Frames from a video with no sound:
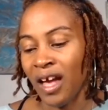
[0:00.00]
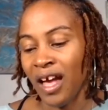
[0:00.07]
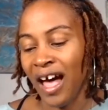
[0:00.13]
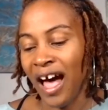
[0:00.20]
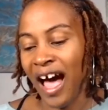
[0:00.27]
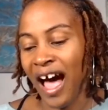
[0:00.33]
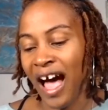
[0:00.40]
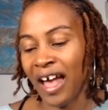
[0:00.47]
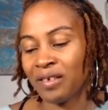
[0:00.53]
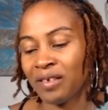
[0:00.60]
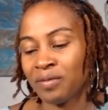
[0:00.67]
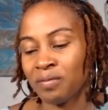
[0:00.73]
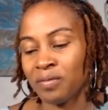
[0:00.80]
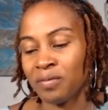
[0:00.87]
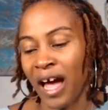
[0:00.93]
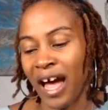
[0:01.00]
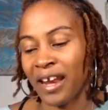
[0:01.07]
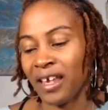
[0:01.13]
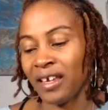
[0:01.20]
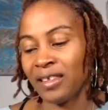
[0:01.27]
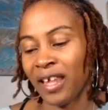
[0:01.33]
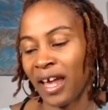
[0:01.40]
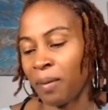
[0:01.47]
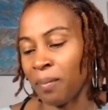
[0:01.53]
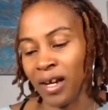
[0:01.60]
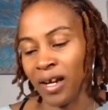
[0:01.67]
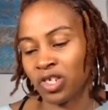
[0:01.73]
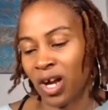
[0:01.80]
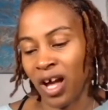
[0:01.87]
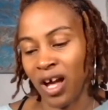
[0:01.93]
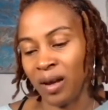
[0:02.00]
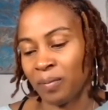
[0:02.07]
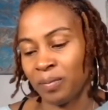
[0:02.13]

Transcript: I didn't like my job.